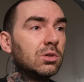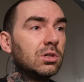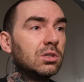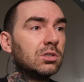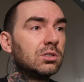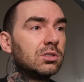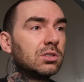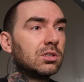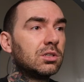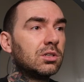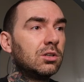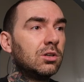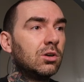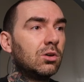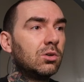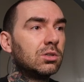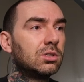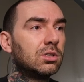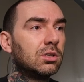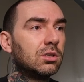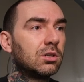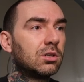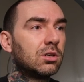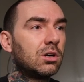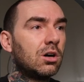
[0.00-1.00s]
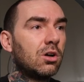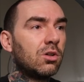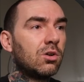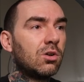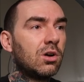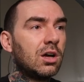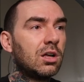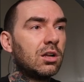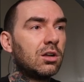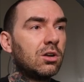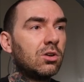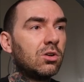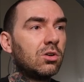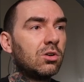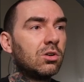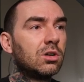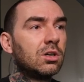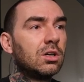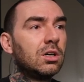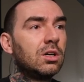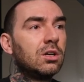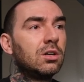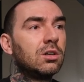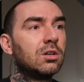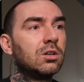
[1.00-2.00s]
is go into the color editor,
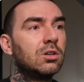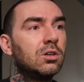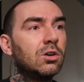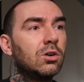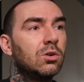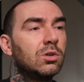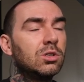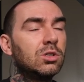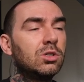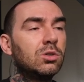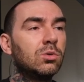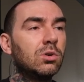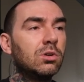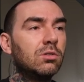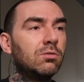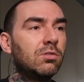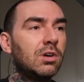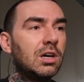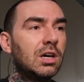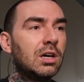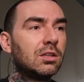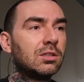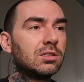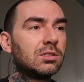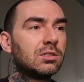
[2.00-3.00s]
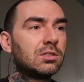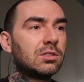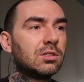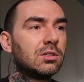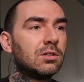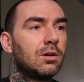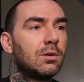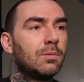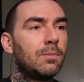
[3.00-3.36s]
go into advanced.